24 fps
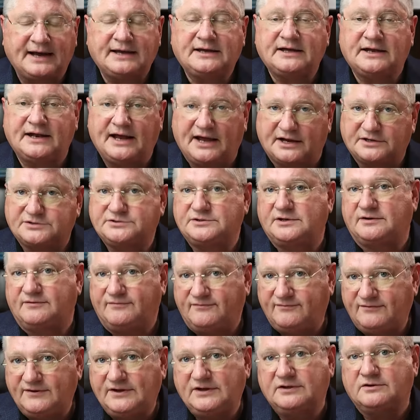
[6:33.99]
I can actually
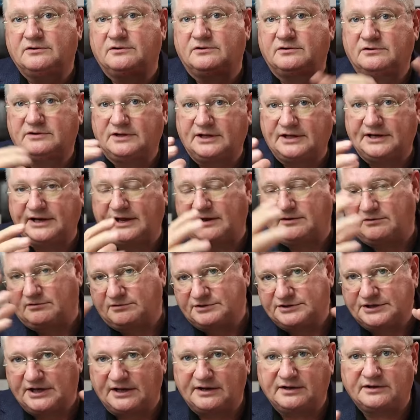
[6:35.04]
feel an
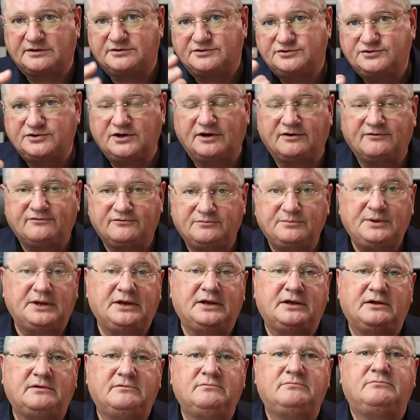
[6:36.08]
energetic shift,
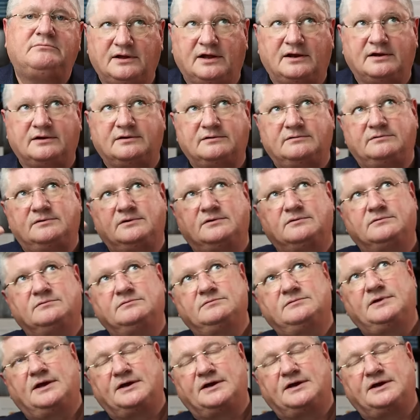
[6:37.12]
meaning not a, you know,